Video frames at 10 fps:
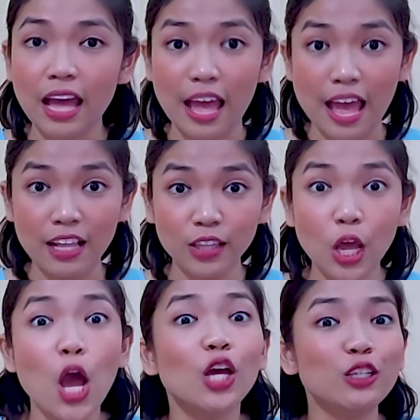And
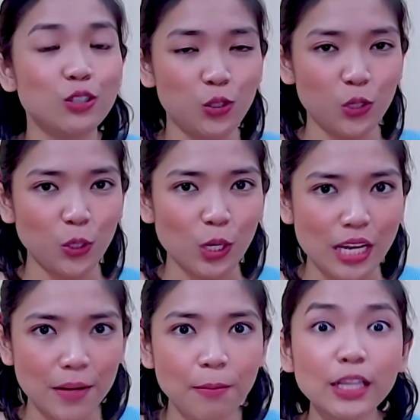do you
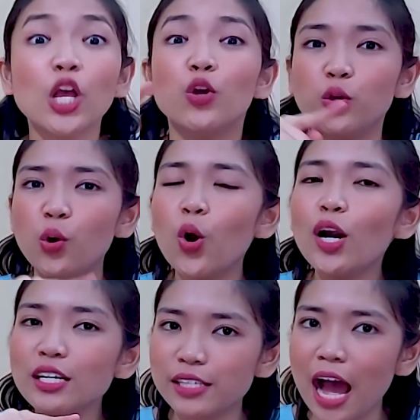limit
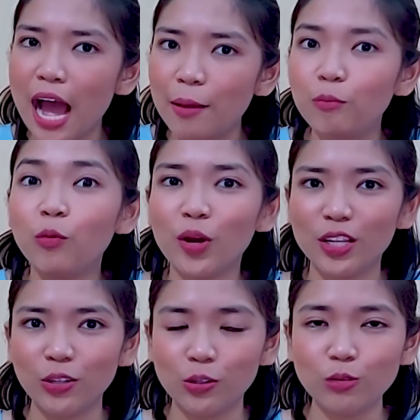your time
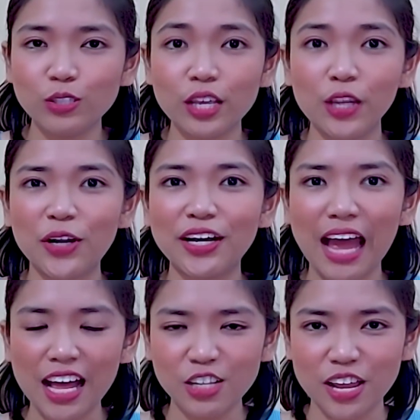when using your
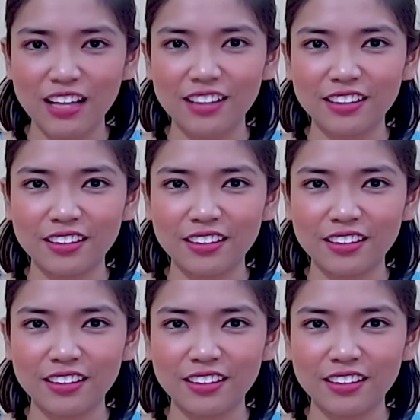gadget?